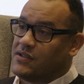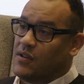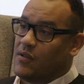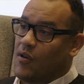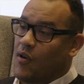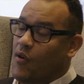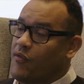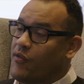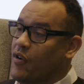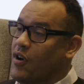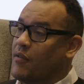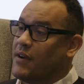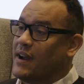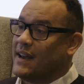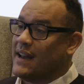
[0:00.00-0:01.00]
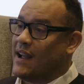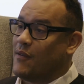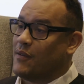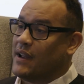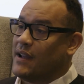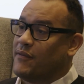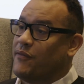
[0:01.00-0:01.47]
So overall right now
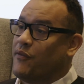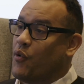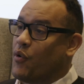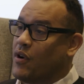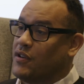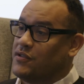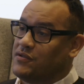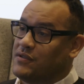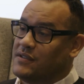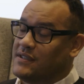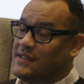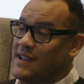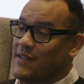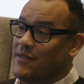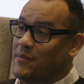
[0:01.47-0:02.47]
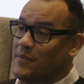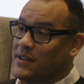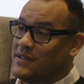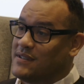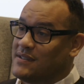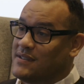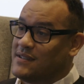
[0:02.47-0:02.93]
we have 407
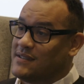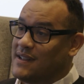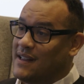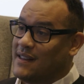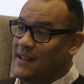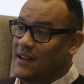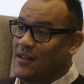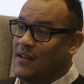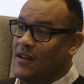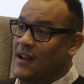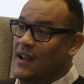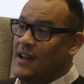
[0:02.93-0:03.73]
businesses on there.